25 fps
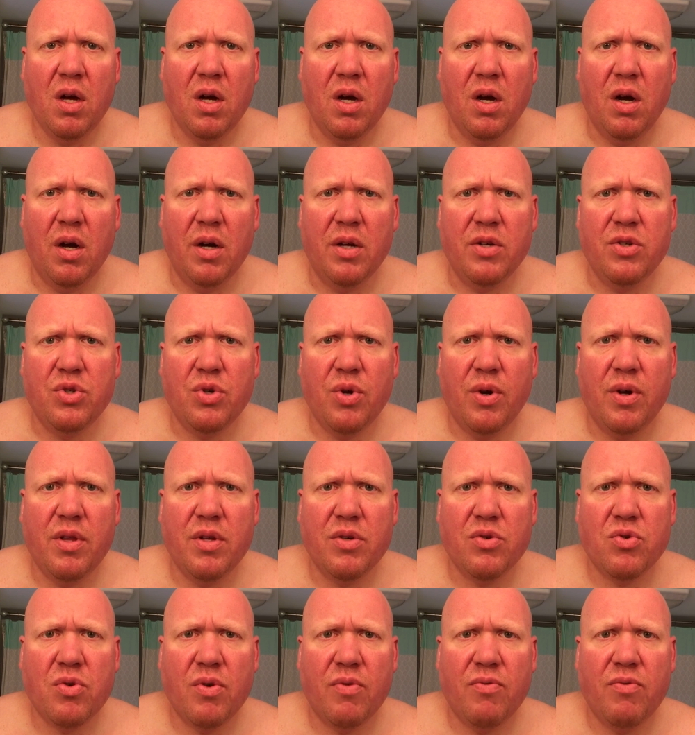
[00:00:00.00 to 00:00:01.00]
uh, enjoy
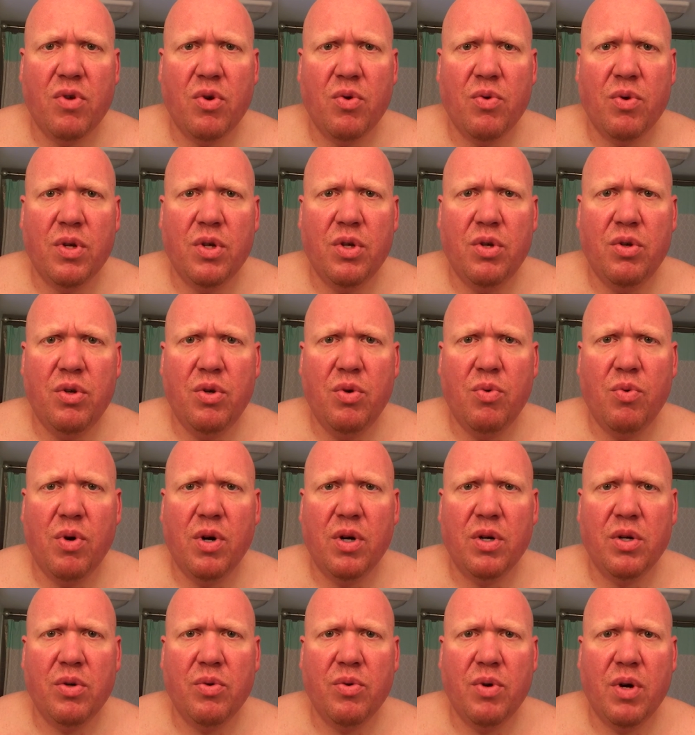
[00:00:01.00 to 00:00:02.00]
this review and you do
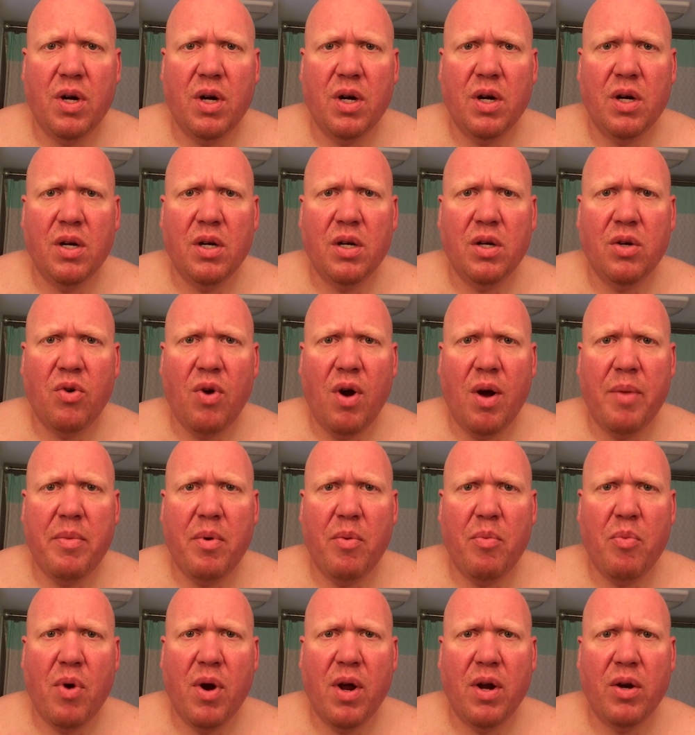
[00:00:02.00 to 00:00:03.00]
want to uh, grab
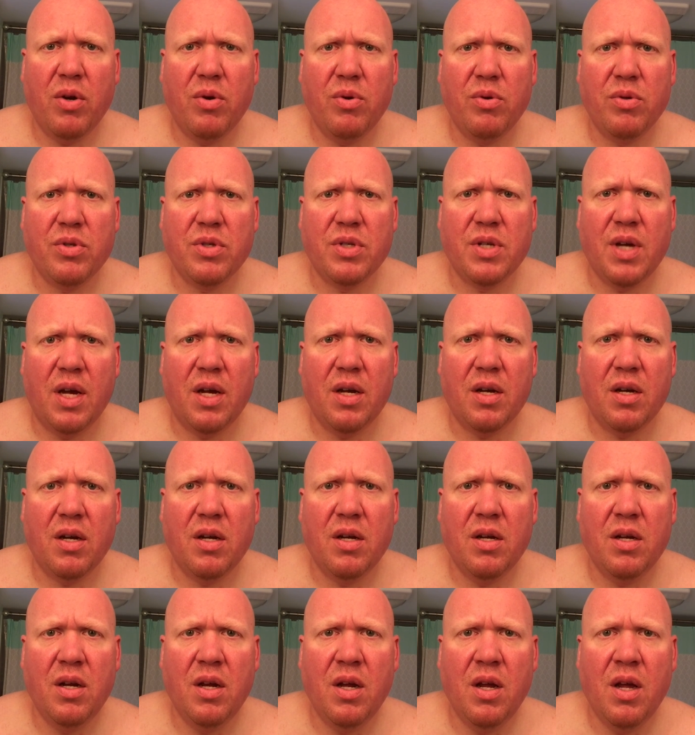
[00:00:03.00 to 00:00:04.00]
a brand new set,
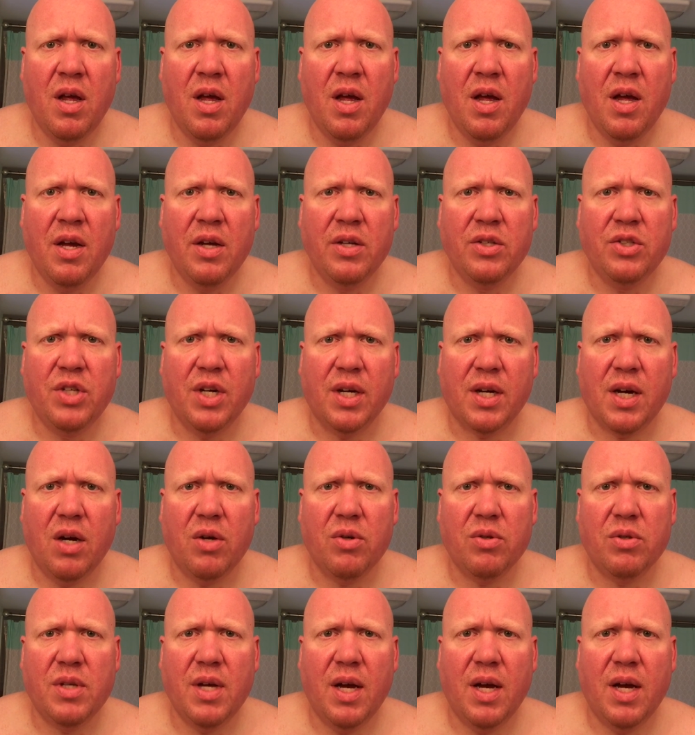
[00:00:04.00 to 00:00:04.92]
check out